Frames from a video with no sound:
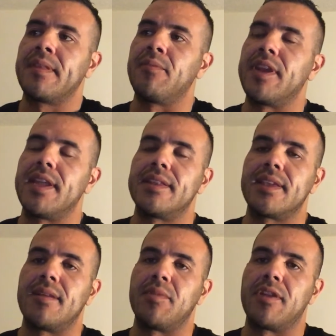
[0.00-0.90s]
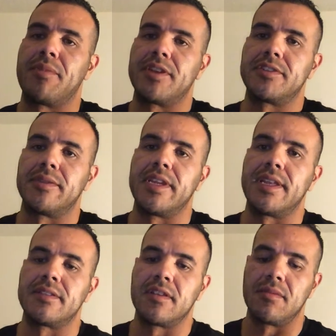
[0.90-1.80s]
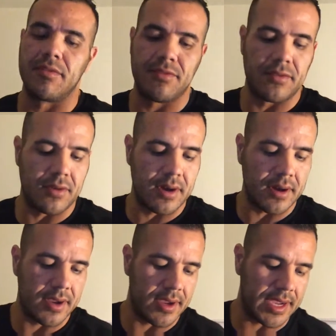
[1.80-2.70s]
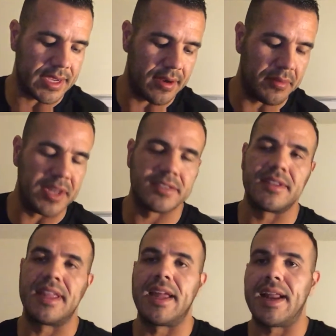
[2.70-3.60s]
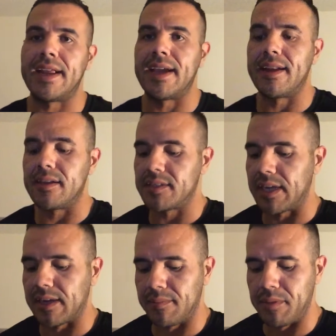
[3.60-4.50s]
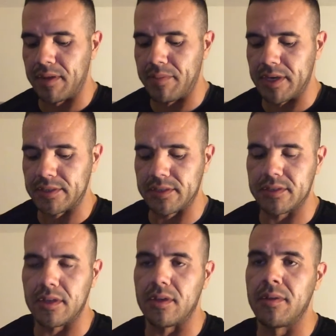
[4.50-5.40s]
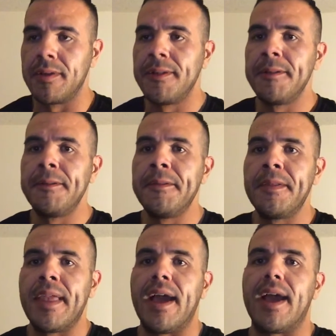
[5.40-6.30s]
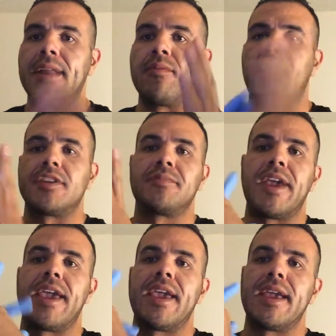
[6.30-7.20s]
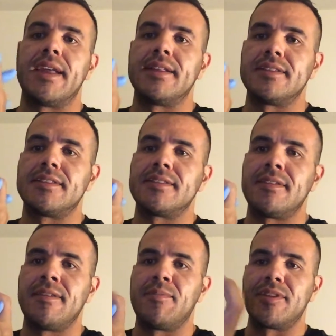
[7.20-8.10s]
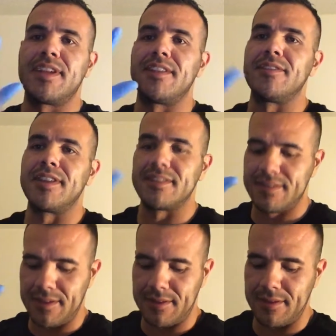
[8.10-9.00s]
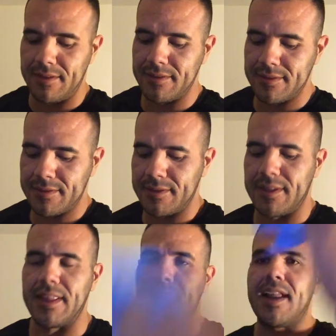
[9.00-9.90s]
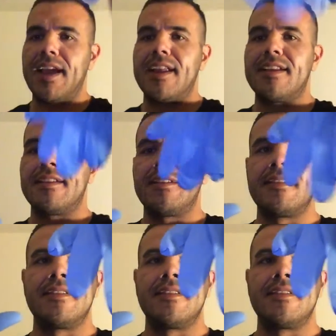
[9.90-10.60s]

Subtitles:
we need to get a blood pressure reading. So before I can administer that, I gotta check blood pressure. So I'd wash my hands, pretend you didn't see this, and then I'd